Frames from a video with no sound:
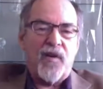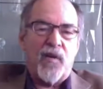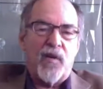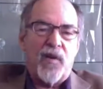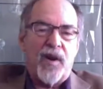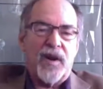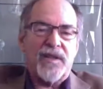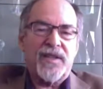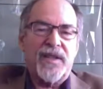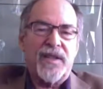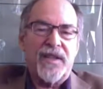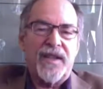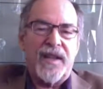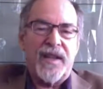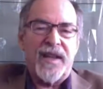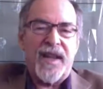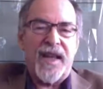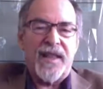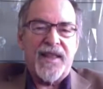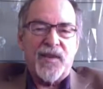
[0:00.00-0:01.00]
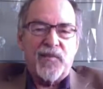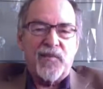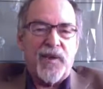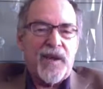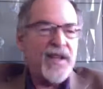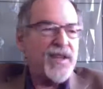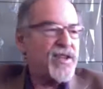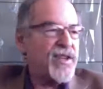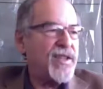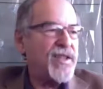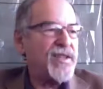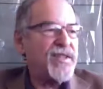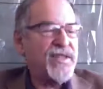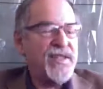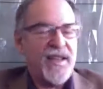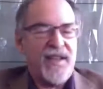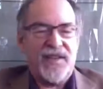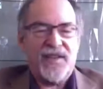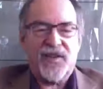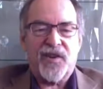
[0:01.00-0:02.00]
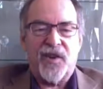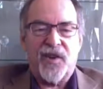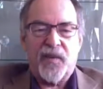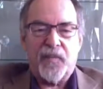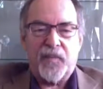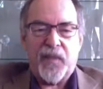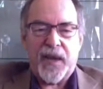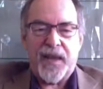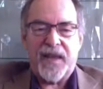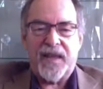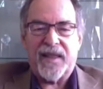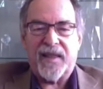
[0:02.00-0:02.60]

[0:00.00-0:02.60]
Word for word: of course, in the nether regions, there's going to be,